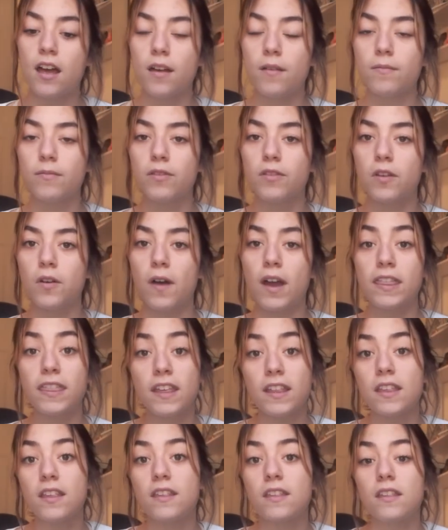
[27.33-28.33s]
So I
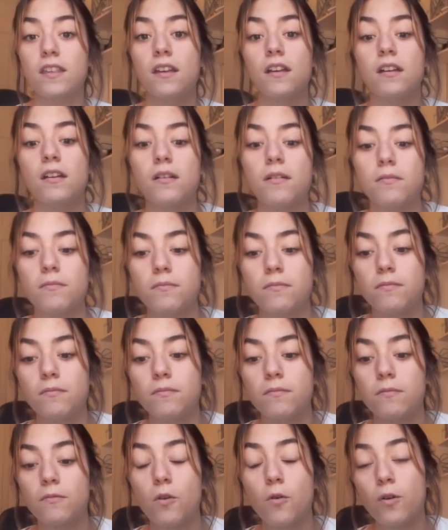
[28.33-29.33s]
think this
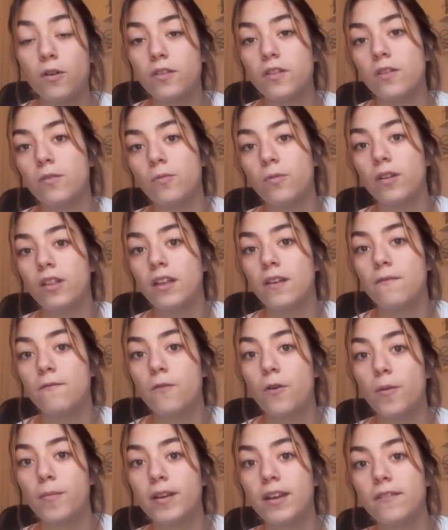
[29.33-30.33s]
course is really
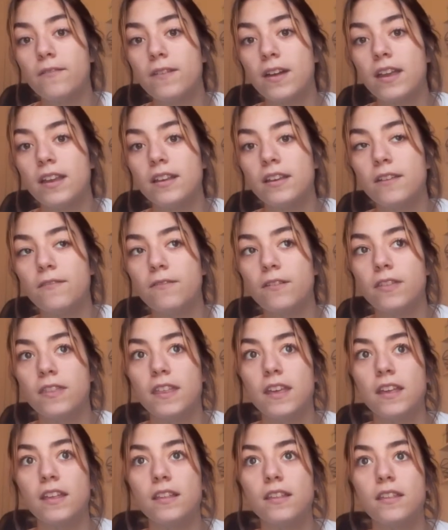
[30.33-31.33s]
informative, and different
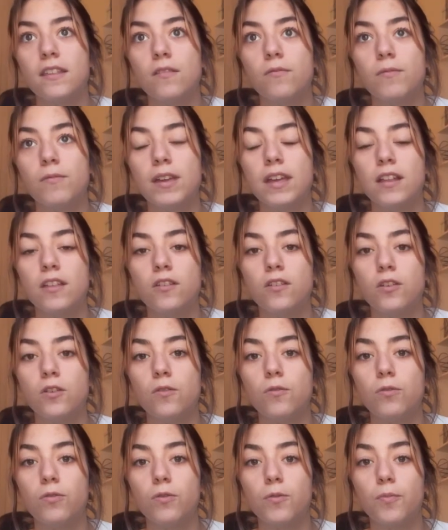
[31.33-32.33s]
things we get to
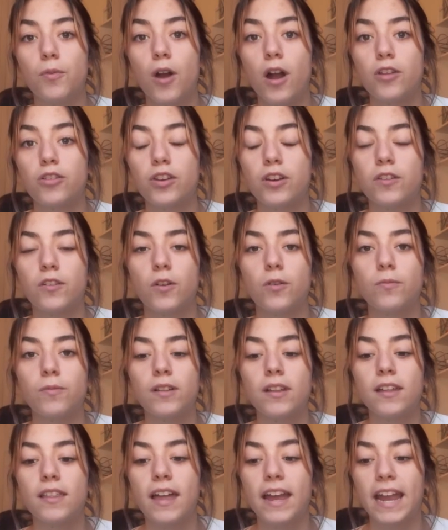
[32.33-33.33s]
do through projects are
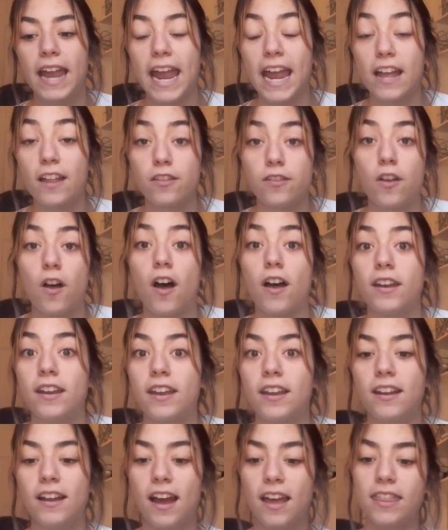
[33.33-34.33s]
really like hands-on,
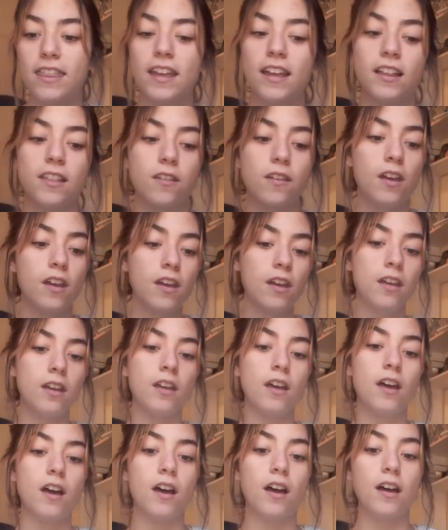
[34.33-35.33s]
and I think it's
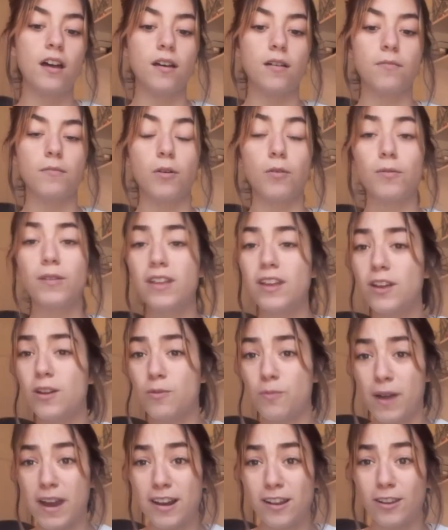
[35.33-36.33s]
a really
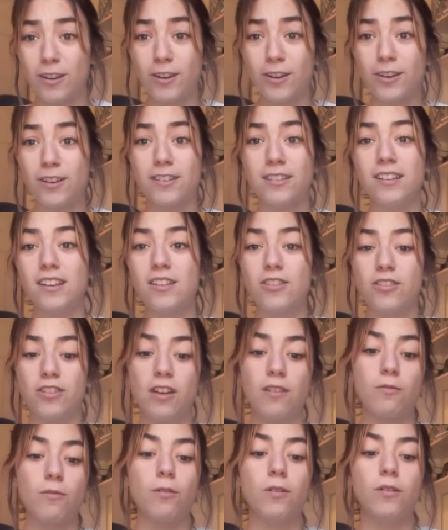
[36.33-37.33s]
good way to learn in
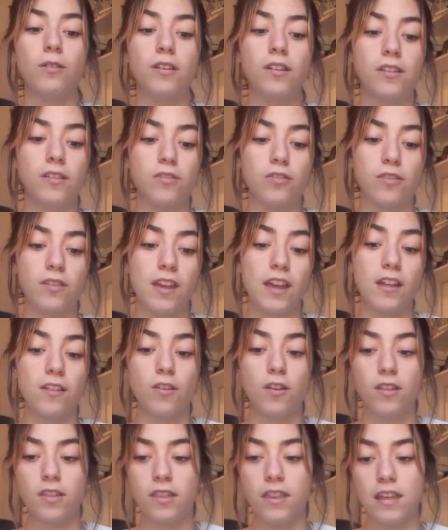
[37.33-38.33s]
general is just
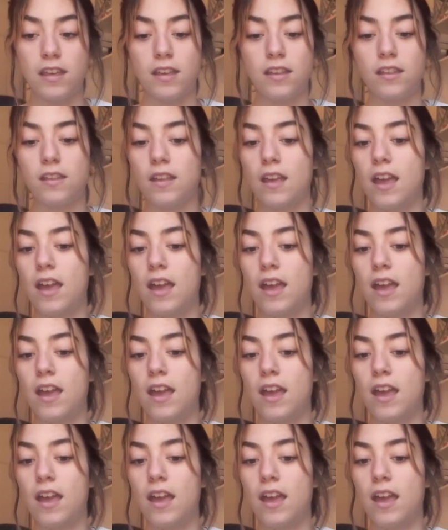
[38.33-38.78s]
hands-on things.